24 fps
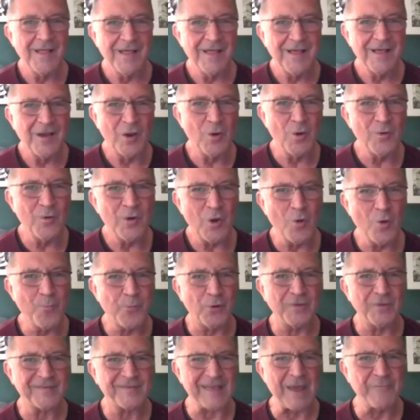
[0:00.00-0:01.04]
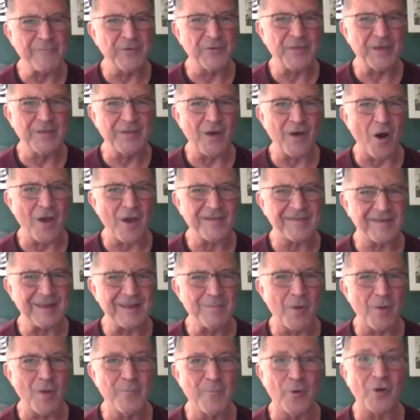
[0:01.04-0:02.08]
who puts everything that I said in
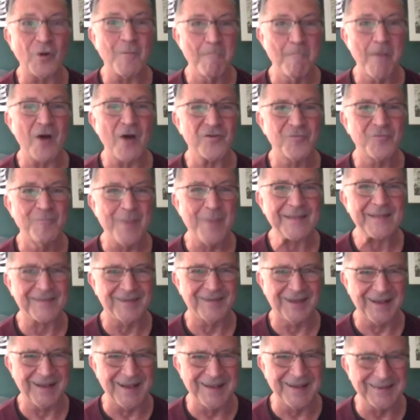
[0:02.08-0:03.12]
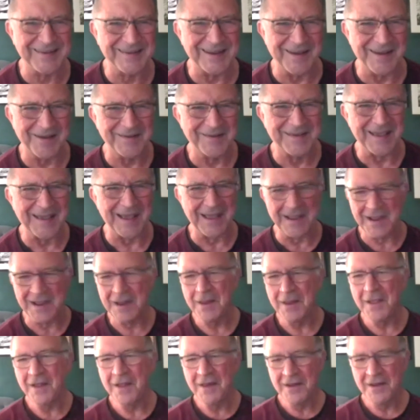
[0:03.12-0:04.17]
my book much better. Okay.
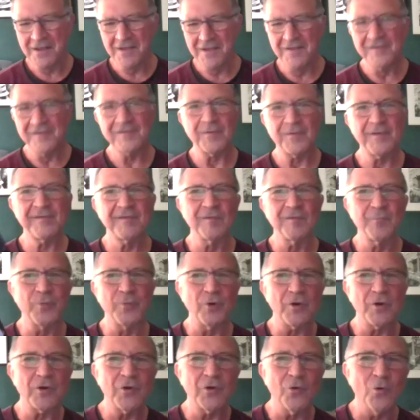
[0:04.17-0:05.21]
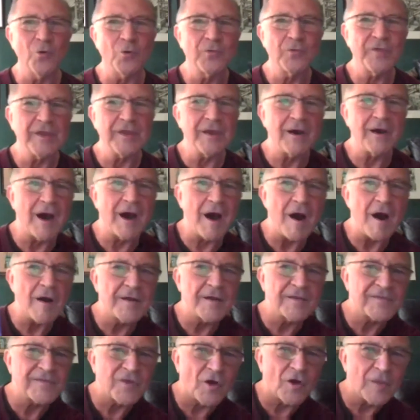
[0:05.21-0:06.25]
So this is a book called The
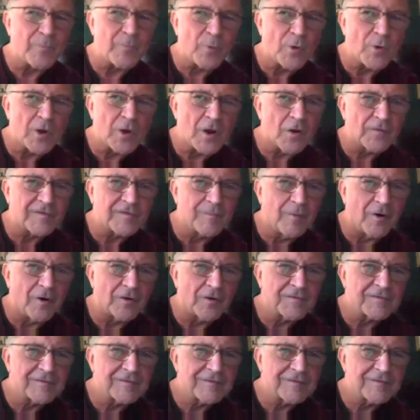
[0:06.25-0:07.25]
Archetypal Cosmos